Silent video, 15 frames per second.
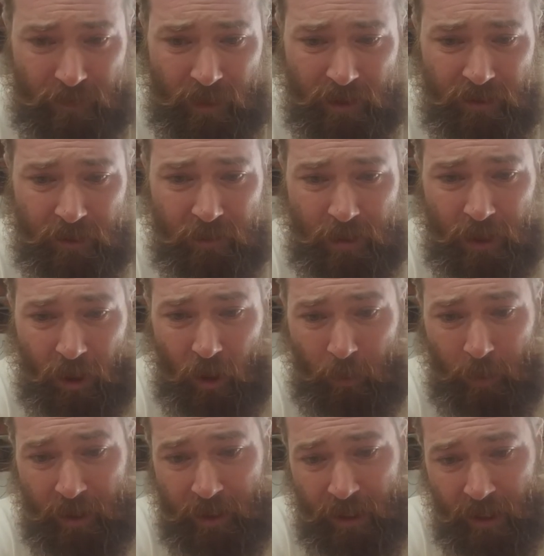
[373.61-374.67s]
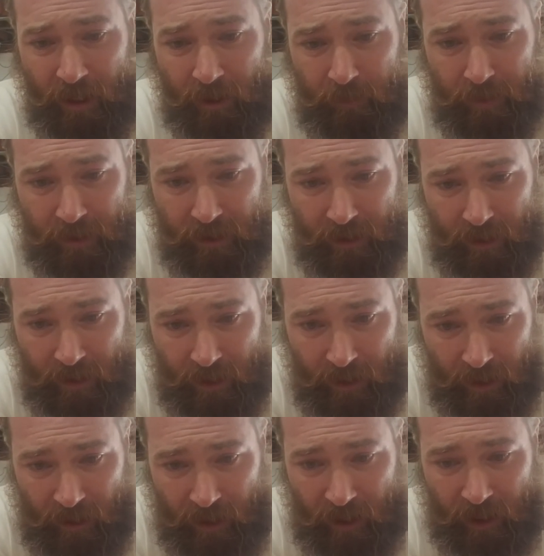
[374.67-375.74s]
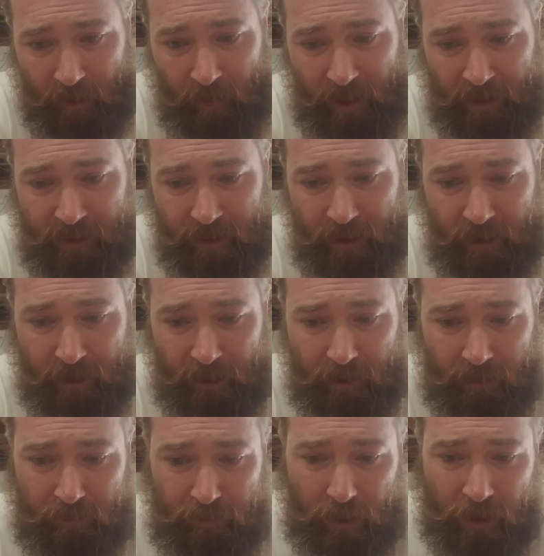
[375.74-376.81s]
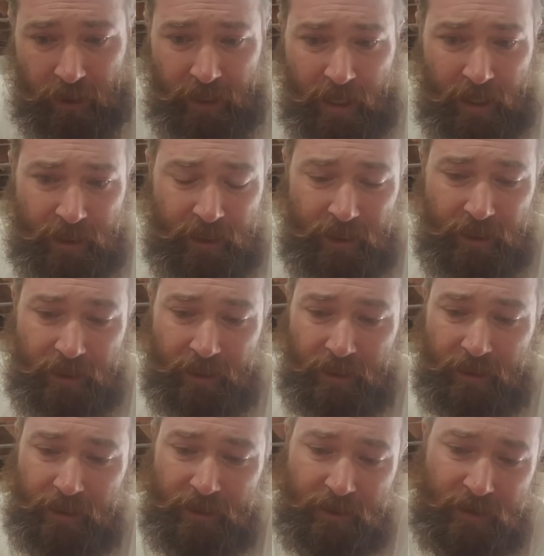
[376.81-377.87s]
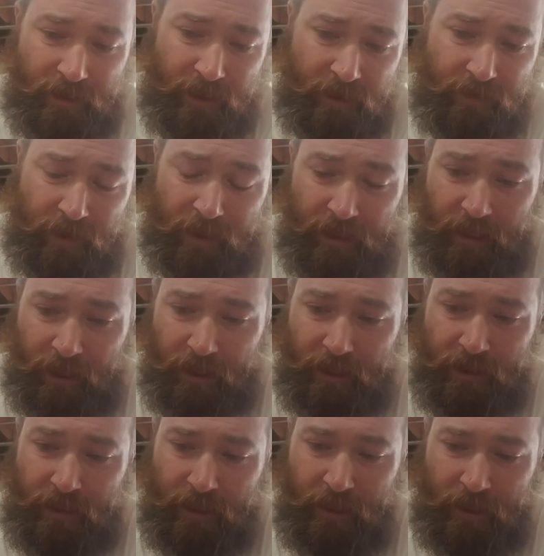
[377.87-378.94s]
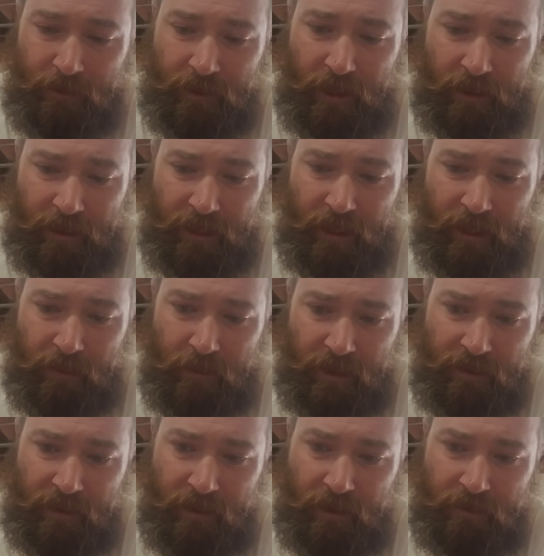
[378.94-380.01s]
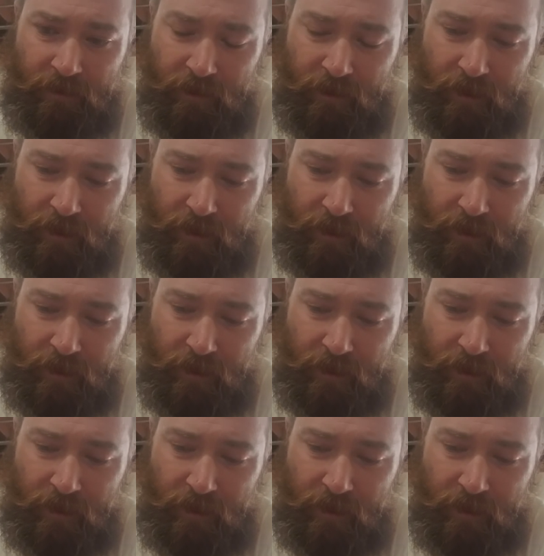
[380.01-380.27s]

And so I'm going to open it up, and I'm actually going to pull it out of here, if I can, without cutting myself.